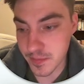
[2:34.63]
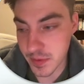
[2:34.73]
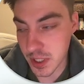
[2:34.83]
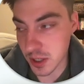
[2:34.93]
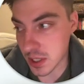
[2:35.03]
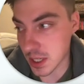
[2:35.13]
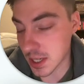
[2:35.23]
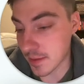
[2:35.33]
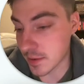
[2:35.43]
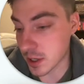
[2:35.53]
Sales guy's
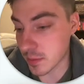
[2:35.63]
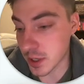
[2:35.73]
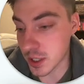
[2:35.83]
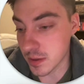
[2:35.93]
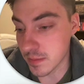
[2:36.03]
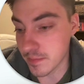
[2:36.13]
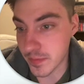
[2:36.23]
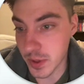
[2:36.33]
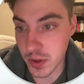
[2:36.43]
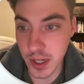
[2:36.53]
after commission.
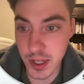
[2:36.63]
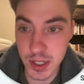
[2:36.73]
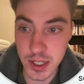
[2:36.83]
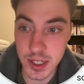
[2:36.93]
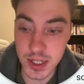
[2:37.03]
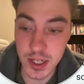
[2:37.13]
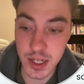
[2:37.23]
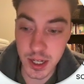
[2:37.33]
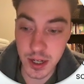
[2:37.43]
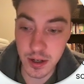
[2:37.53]
Do you think he's going to sit
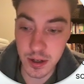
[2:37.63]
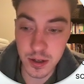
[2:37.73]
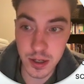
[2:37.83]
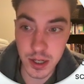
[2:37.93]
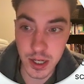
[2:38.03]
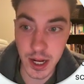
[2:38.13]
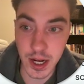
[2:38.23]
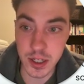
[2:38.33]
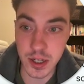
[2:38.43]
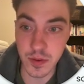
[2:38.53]
here and
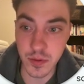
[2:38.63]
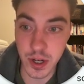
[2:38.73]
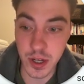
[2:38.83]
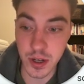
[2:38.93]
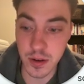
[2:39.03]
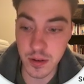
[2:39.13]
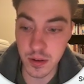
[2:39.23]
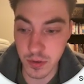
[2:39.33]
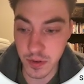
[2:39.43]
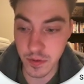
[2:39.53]
actually read the
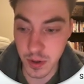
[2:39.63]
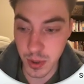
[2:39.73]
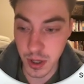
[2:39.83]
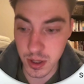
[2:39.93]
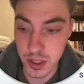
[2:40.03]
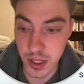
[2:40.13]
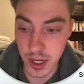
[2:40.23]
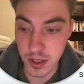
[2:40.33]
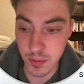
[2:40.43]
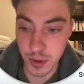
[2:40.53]
refund policy out
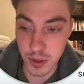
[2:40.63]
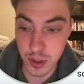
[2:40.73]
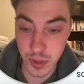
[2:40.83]
to the person?